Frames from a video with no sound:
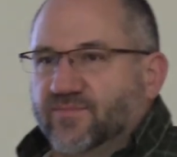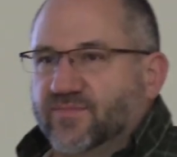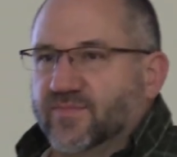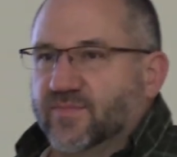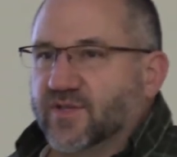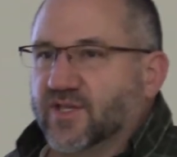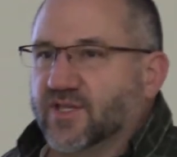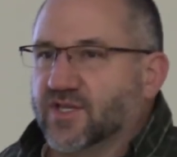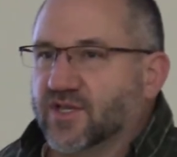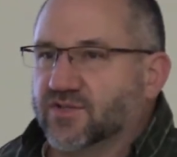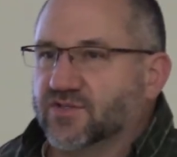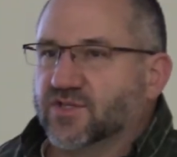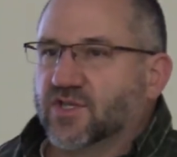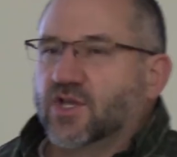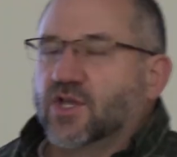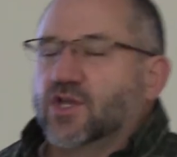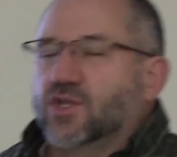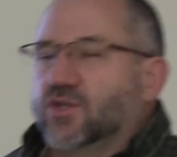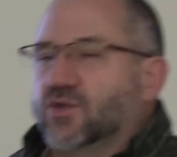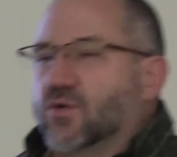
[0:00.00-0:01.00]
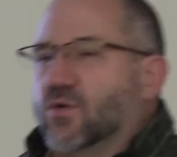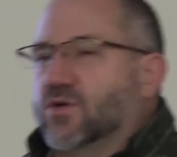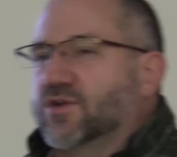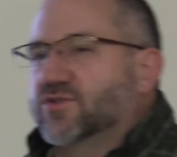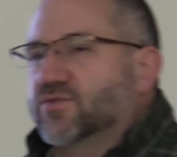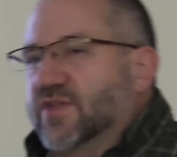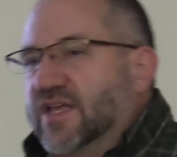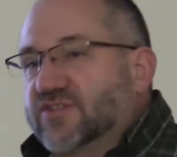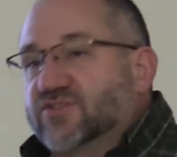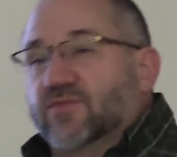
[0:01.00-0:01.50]
Okay. Because you
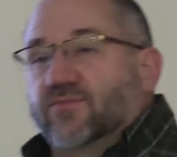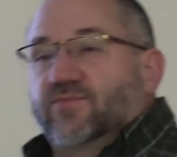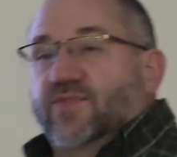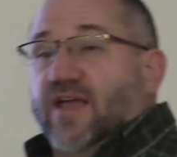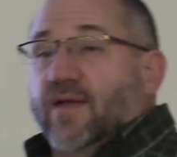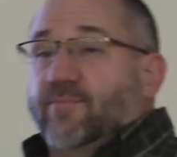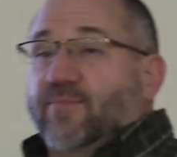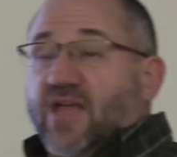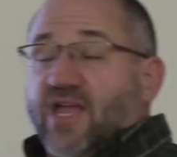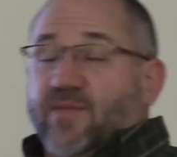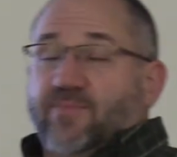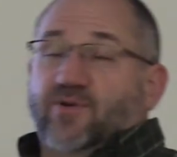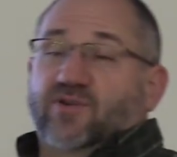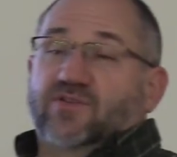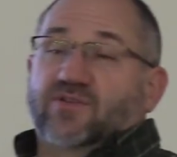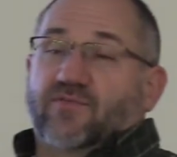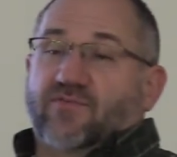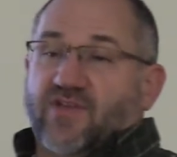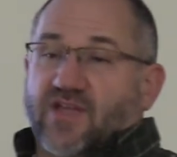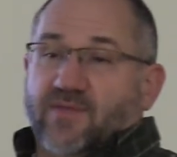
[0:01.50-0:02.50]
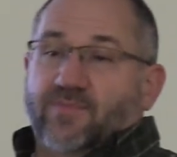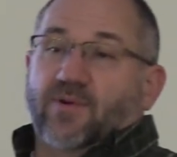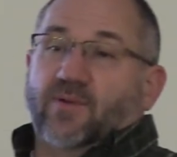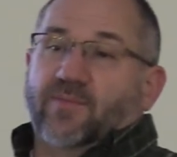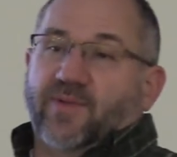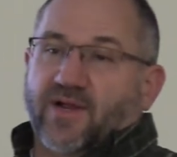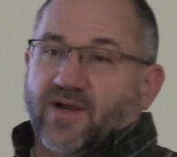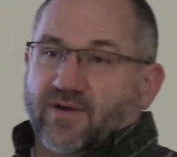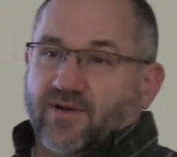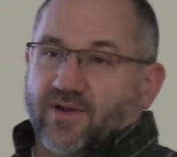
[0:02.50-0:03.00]
always, that's a, that paper is a vapor
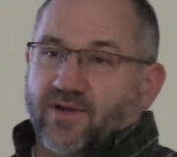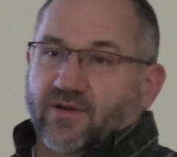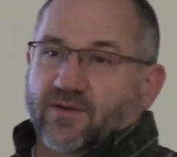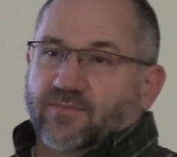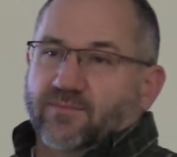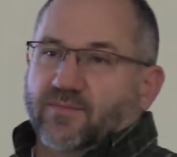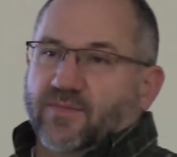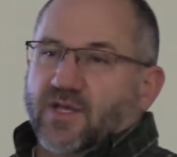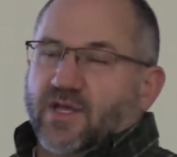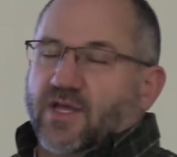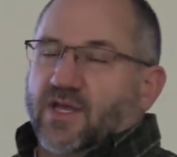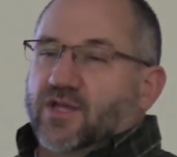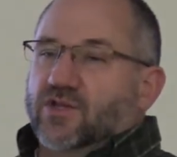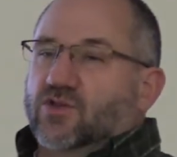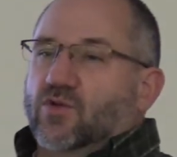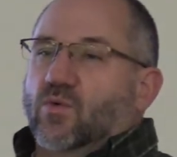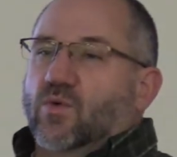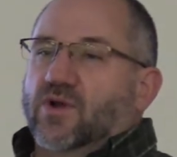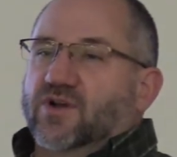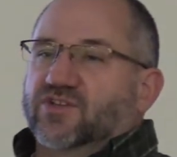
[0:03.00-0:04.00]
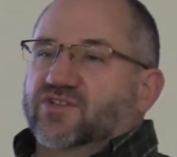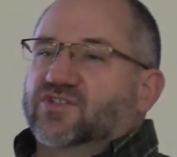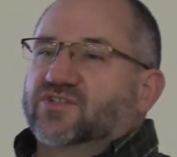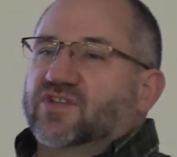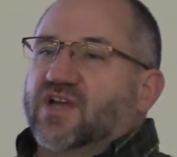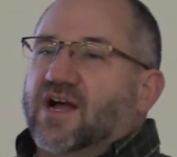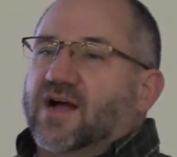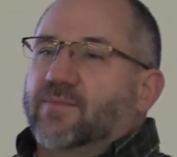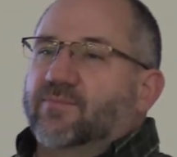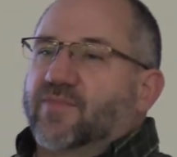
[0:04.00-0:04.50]
barrier. Okay. And you want to
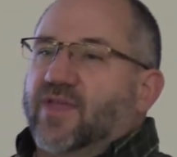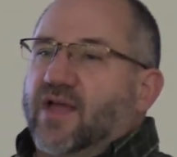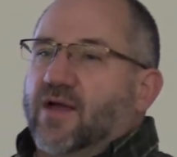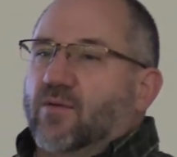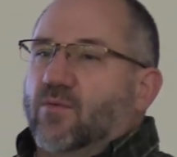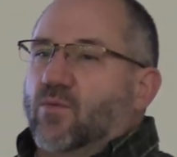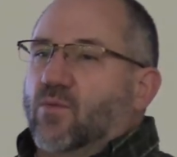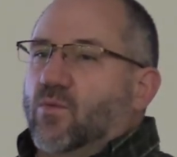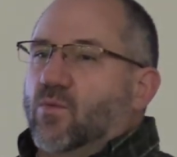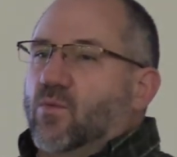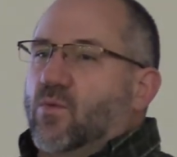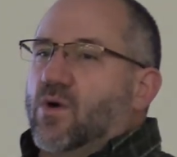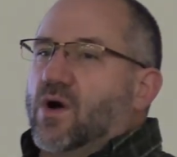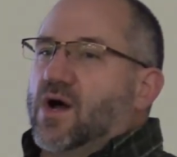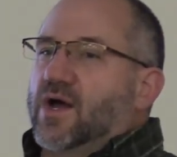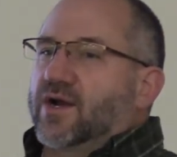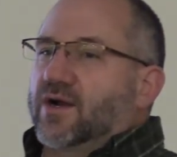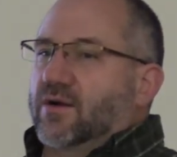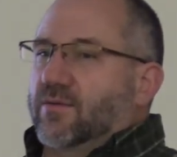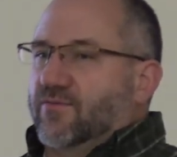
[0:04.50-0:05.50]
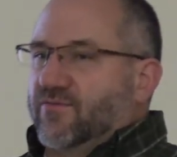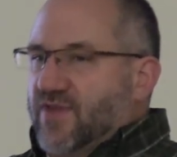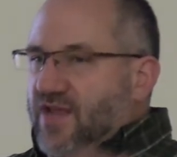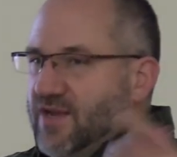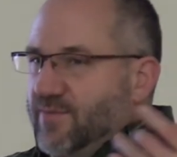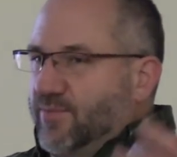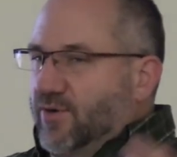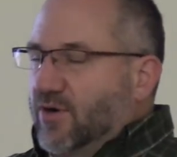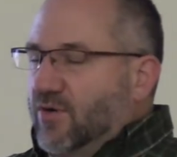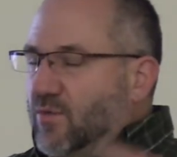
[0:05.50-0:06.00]
stop that water
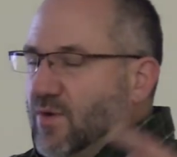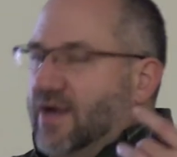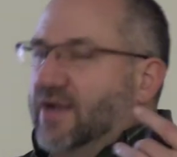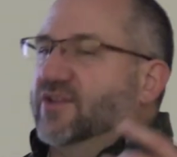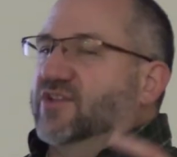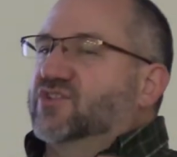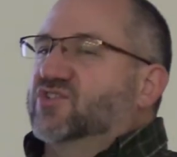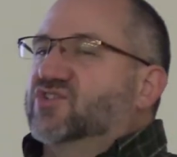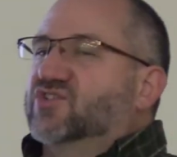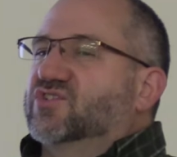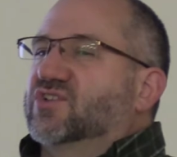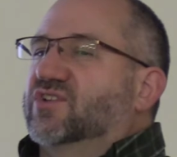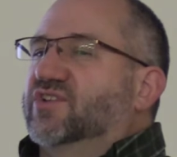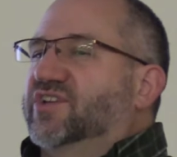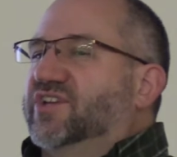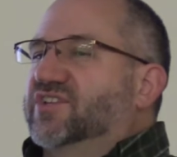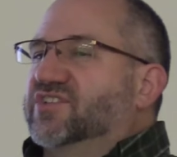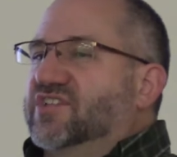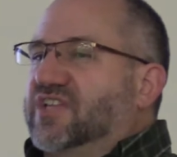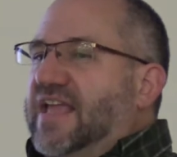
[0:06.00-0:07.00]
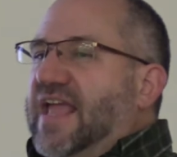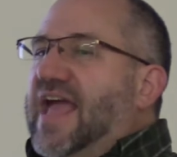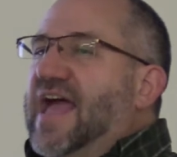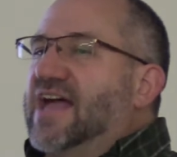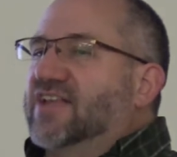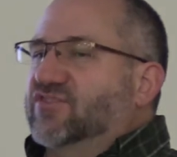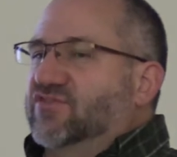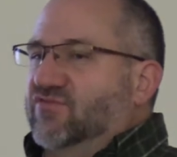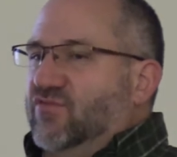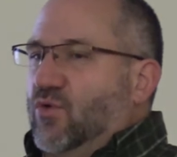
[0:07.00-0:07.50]
vapor while it's still in its
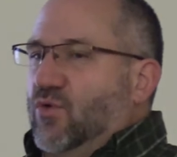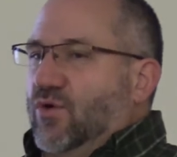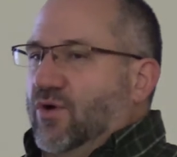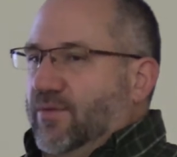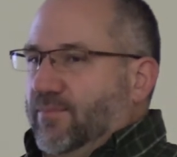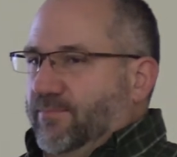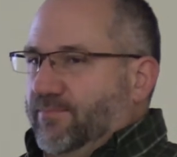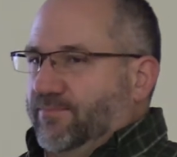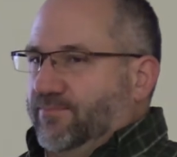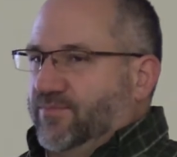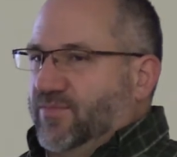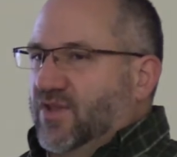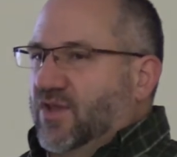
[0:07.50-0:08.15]
gas form.